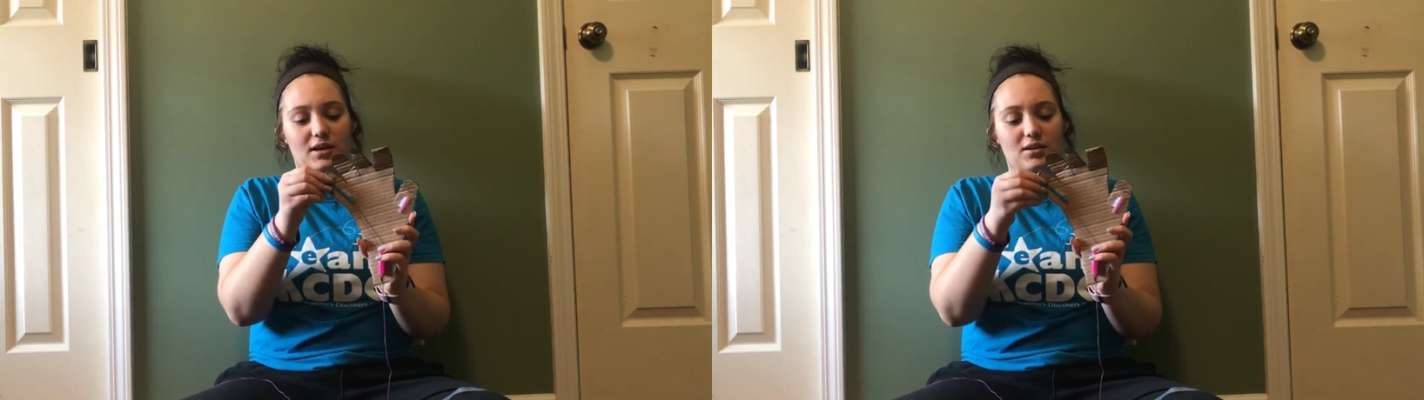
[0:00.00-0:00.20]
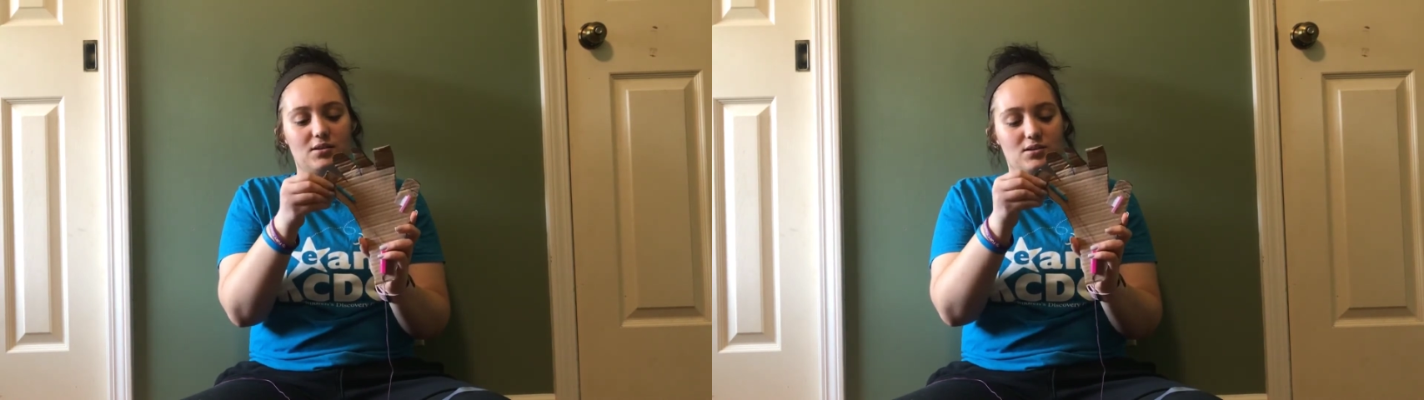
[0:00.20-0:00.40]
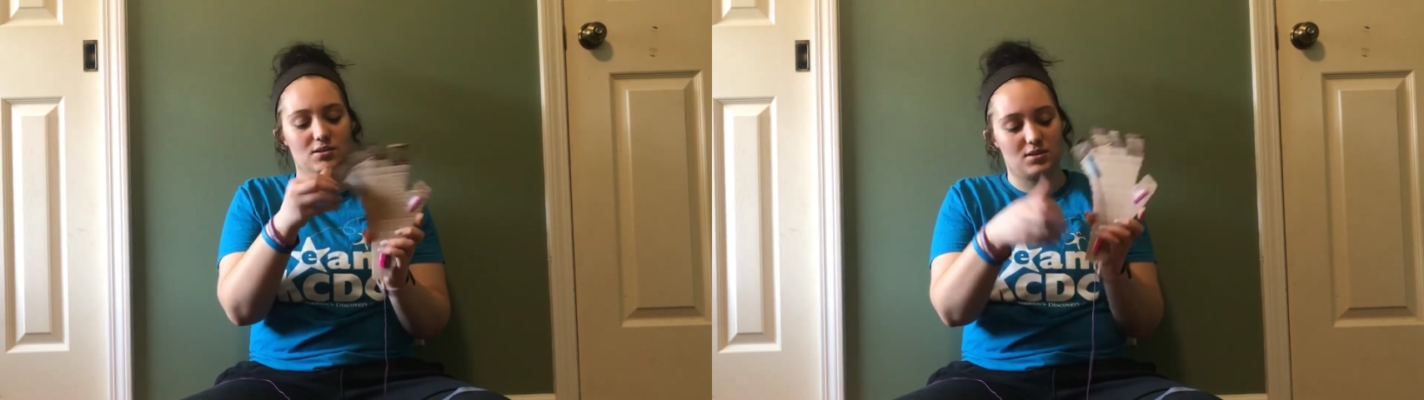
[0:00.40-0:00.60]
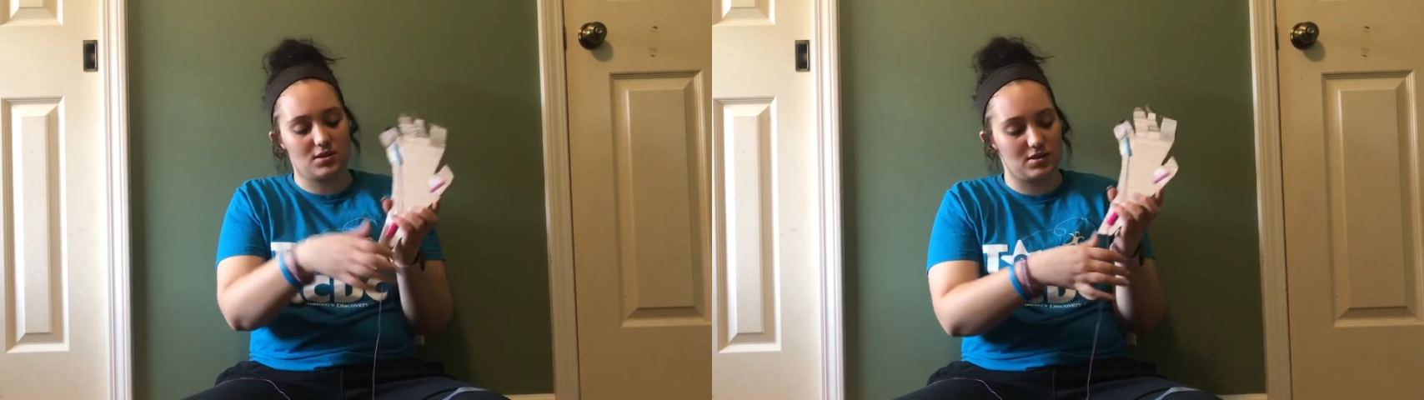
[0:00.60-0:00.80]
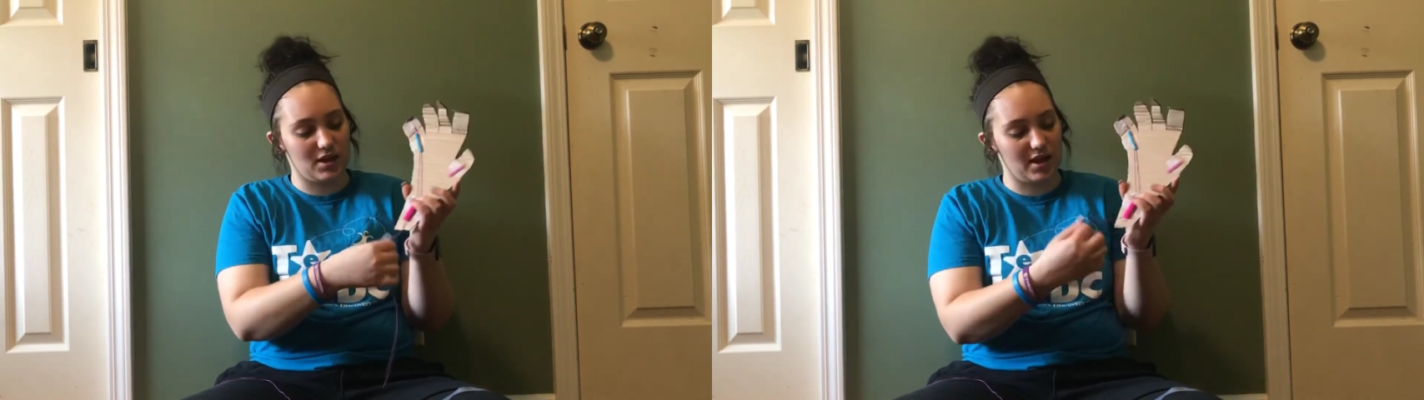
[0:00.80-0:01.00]
is
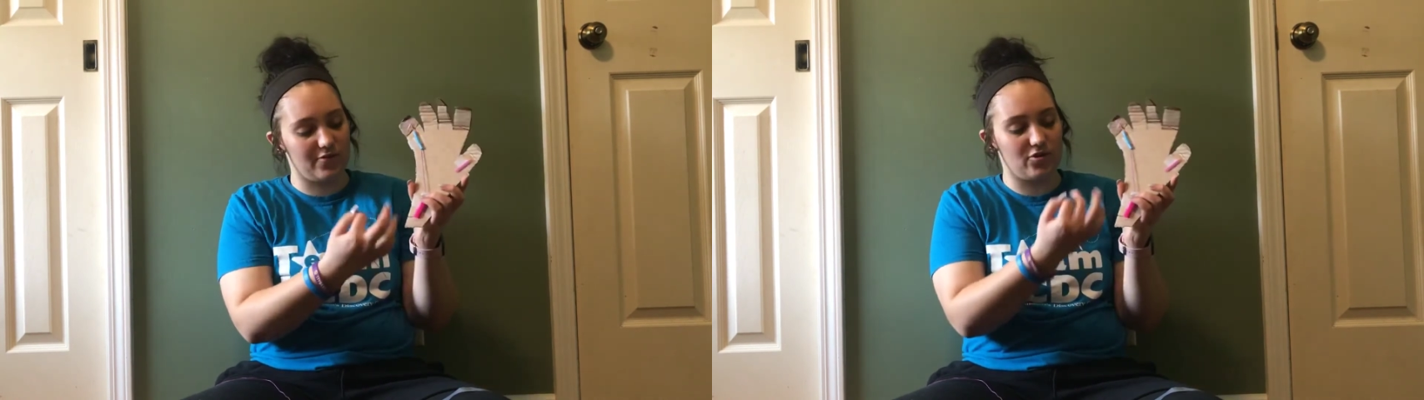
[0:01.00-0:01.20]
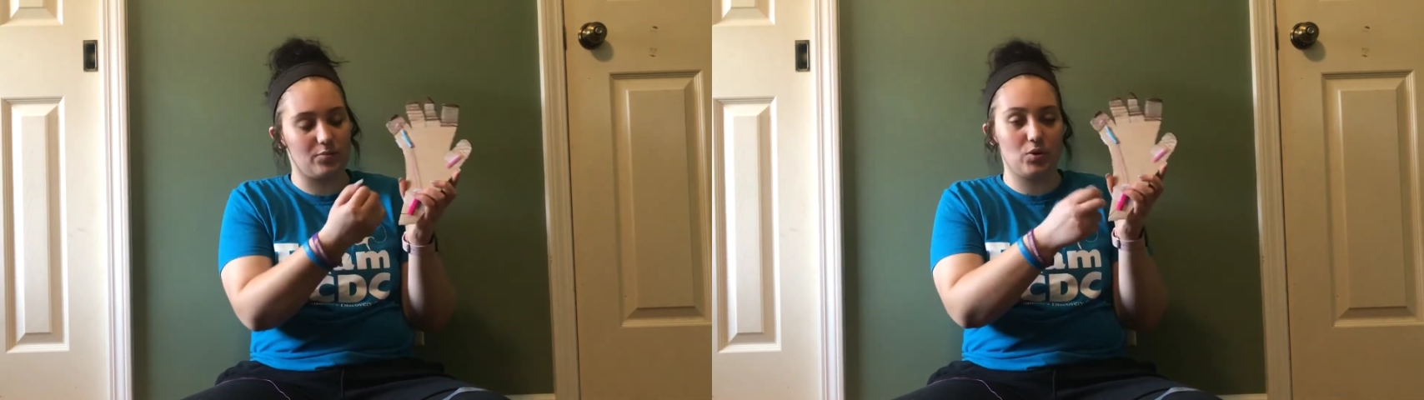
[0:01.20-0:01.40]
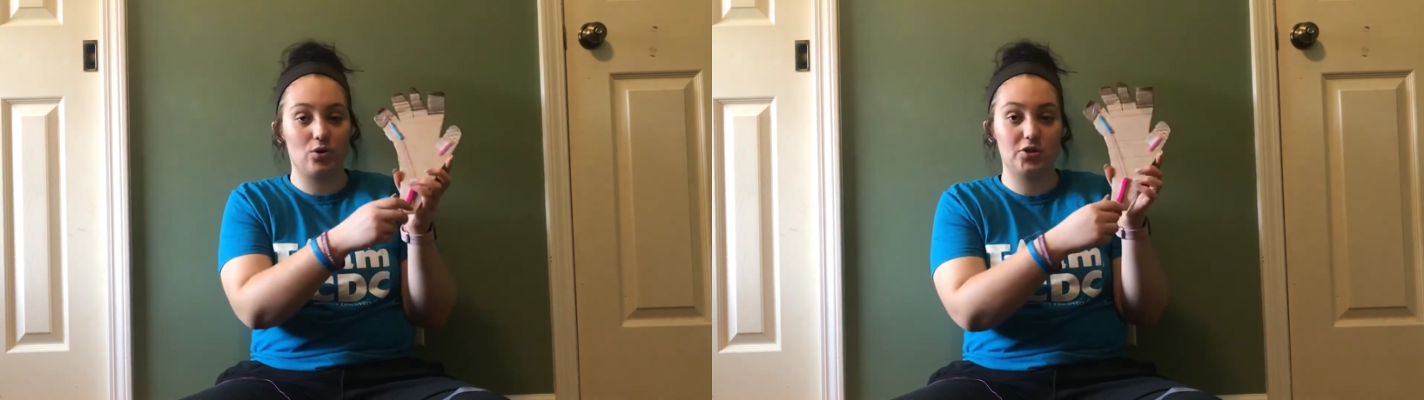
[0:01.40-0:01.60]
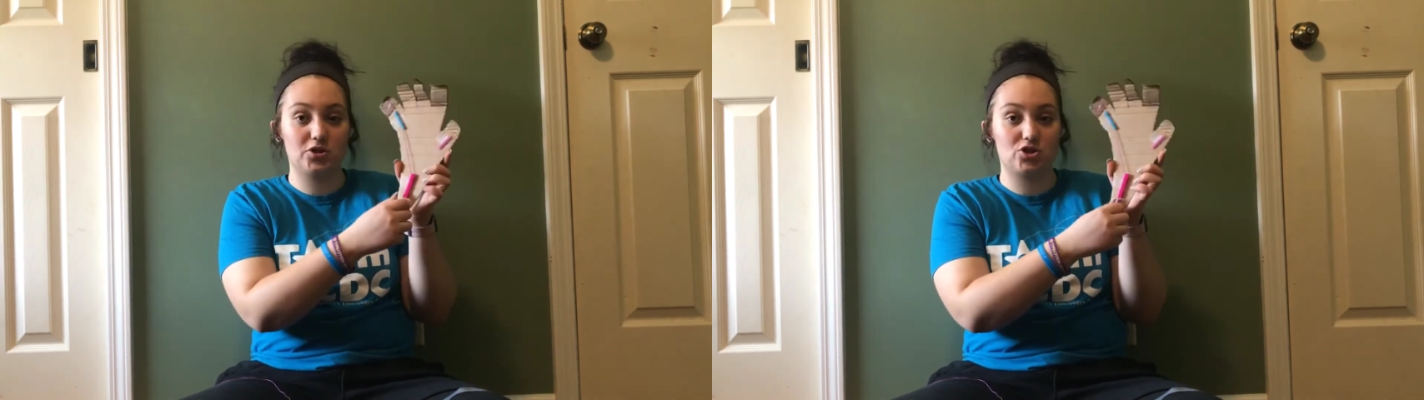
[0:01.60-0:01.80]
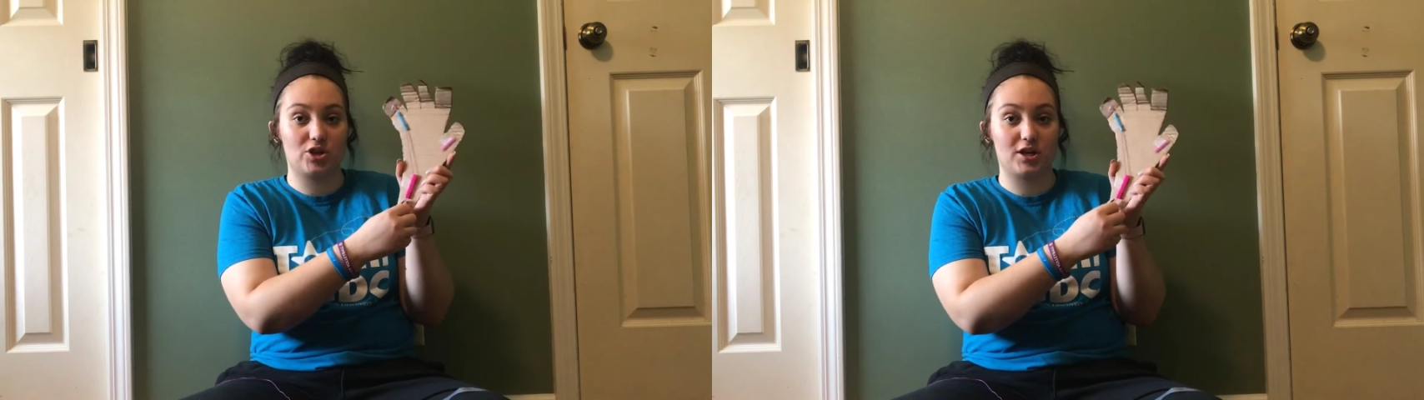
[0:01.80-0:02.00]
that if you pull the
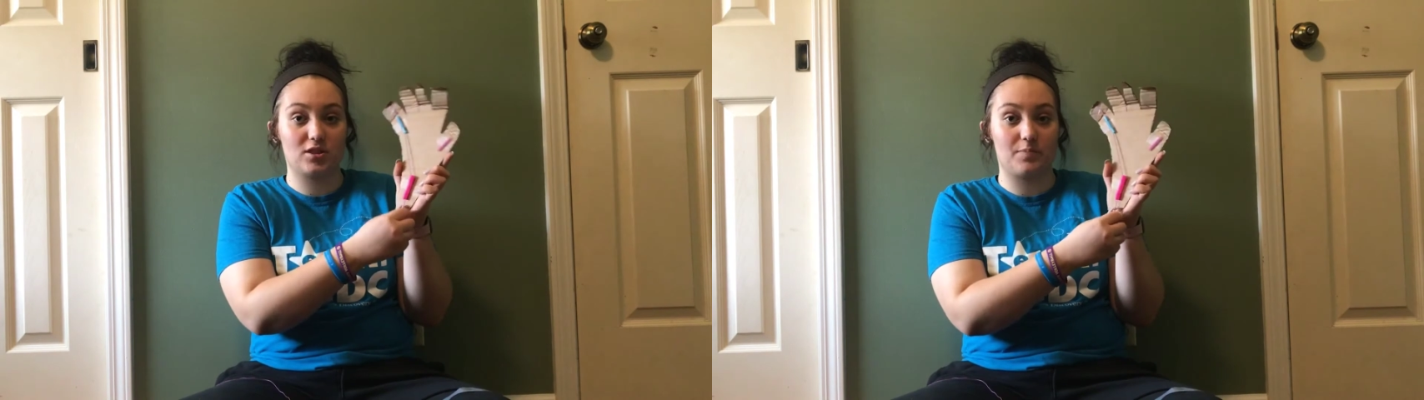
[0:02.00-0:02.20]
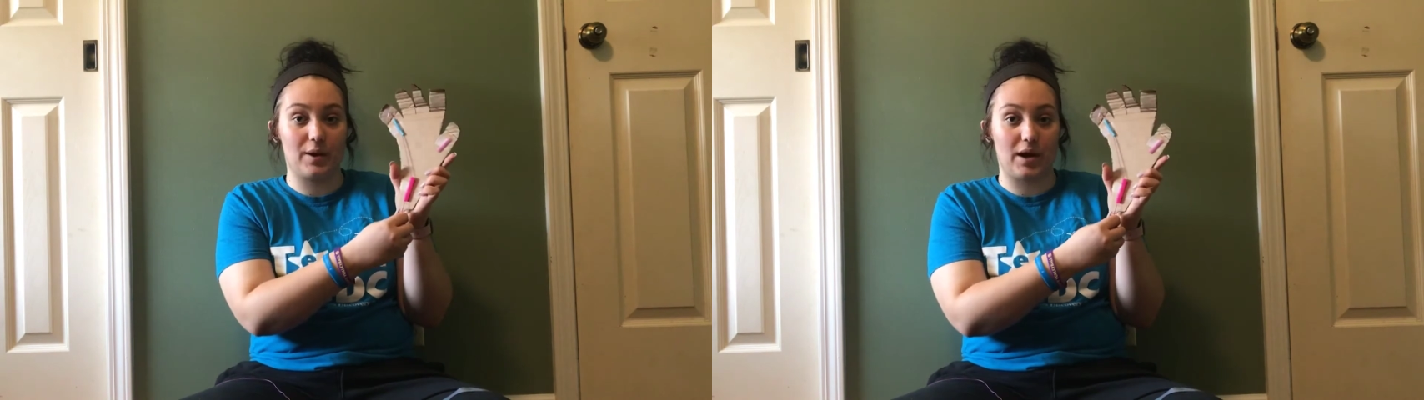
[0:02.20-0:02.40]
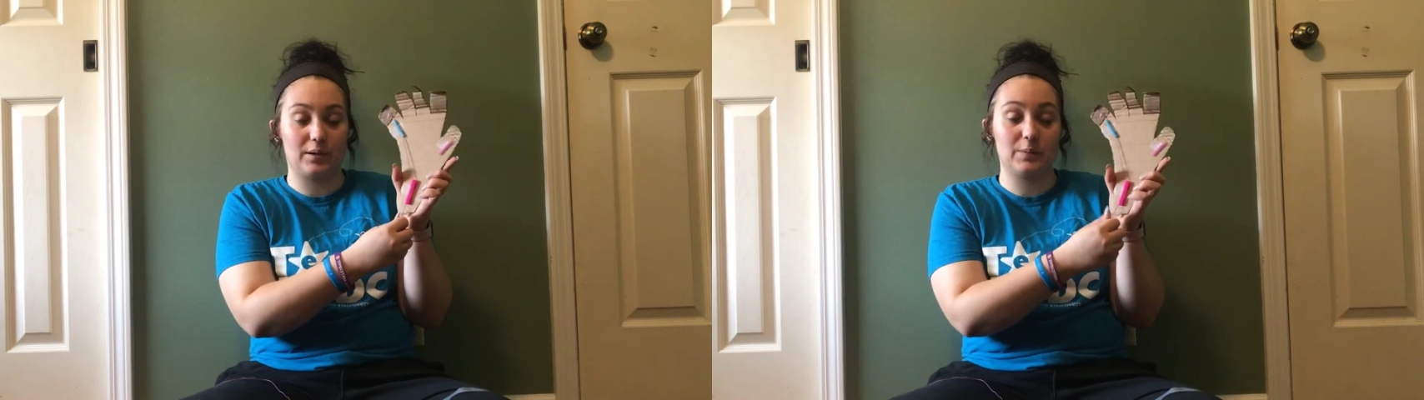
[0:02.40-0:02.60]
string at the bottom